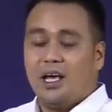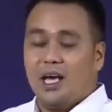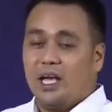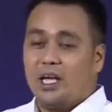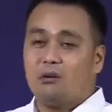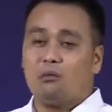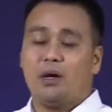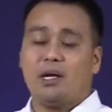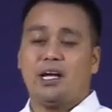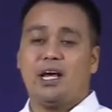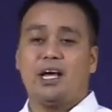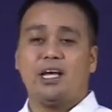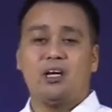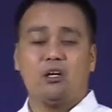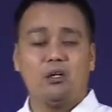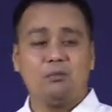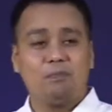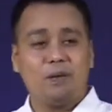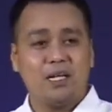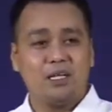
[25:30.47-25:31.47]
And when I
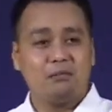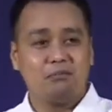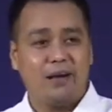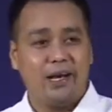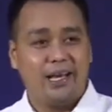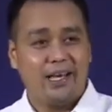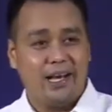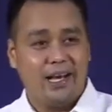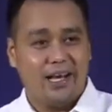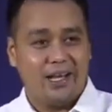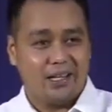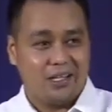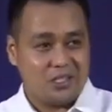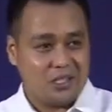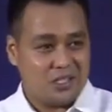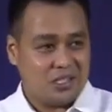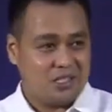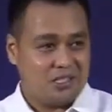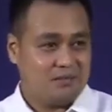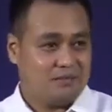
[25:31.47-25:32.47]
opened my
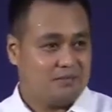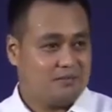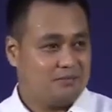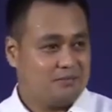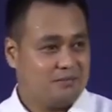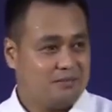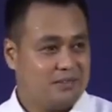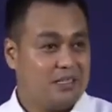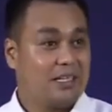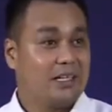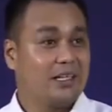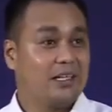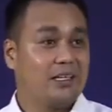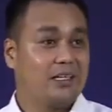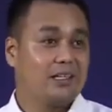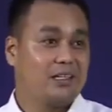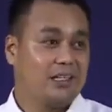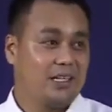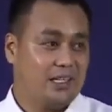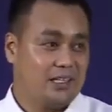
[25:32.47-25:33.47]
eyes,
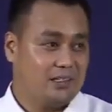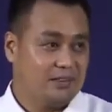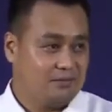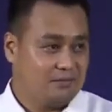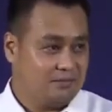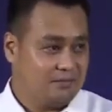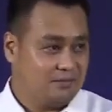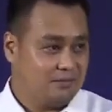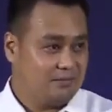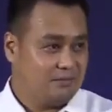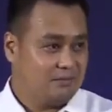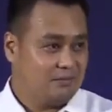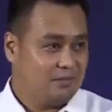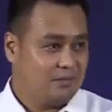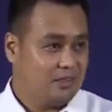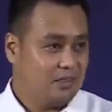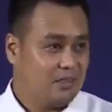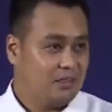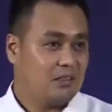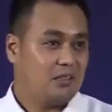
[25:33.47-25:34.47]
indeed,
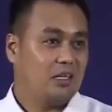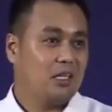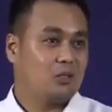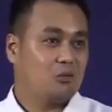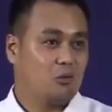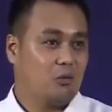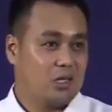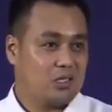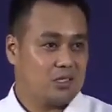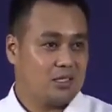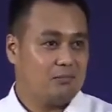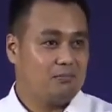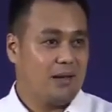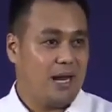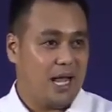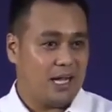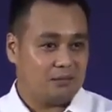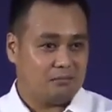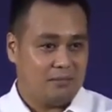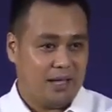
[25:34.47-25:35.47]
it was the
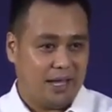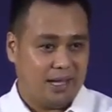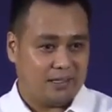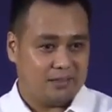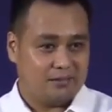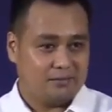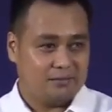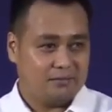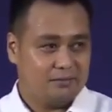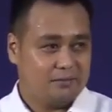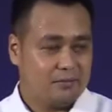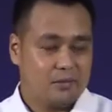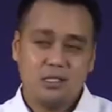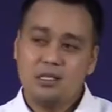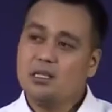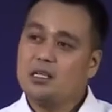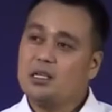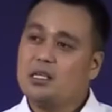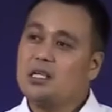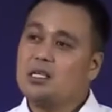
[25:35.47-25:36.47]
black man
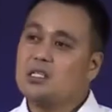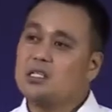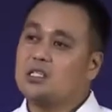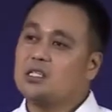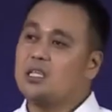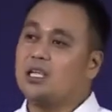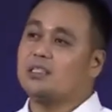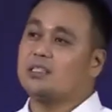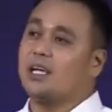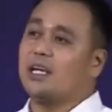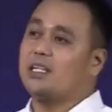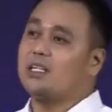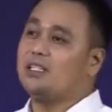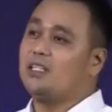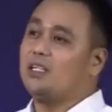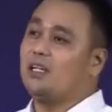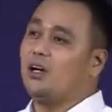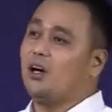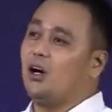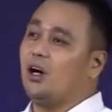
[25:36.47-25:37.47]
seated
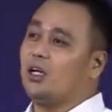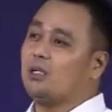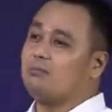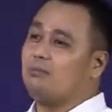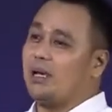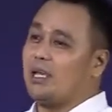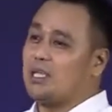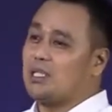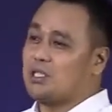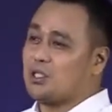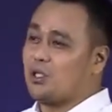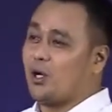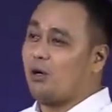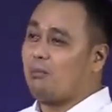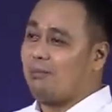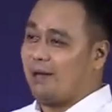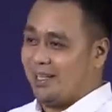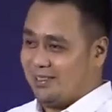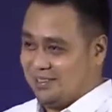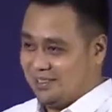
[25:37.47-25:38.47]
on my
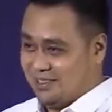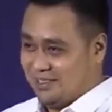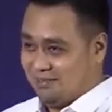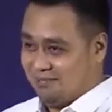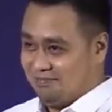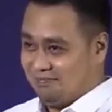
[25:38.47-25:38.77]
stomach,